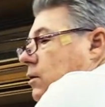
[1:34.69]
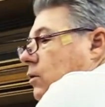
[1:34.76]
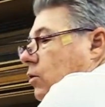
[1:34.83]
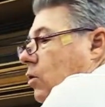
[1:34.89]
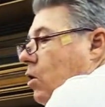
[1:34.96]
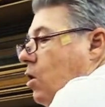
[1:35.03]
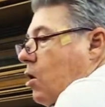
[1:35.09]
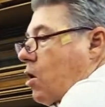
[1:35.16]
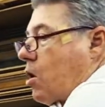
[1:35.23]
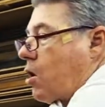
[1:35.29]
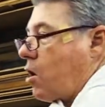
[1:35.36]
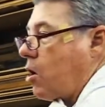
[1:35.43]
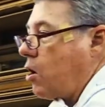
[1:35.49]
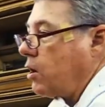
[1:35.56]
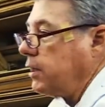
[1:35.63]

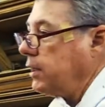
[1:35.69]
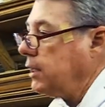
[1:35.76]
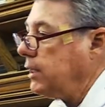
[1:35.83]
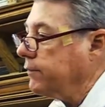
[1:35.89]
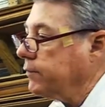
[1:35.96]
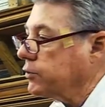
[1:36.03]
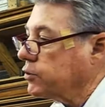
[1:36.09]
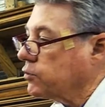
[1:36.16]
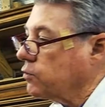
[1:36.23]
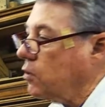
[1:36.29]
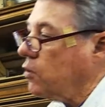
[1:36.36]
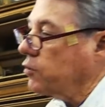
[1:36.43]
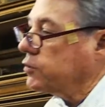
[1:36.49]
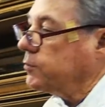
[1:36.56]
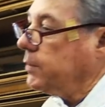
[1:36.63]
Long, even
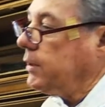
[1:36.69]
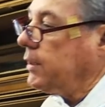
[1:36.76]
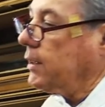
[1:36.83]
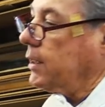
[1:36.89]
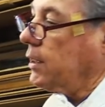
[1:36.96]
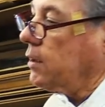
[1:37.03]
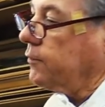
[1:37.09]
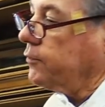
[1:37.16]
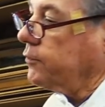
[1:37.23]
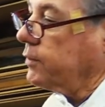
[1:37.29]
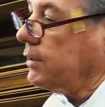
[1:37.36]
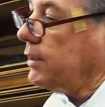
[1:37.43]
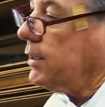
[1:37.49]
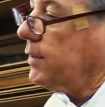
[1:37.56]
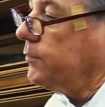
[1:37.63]
strokes, being careful to
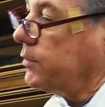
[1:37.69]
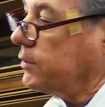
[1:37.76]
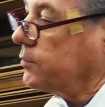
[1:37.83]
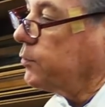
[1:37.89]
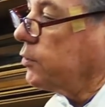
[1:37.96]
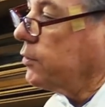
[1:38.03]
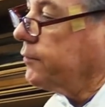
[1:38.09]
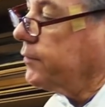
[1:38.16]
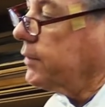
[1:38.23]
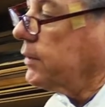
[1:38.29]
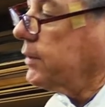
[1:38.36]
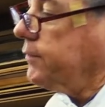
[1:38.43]
keep this perfectly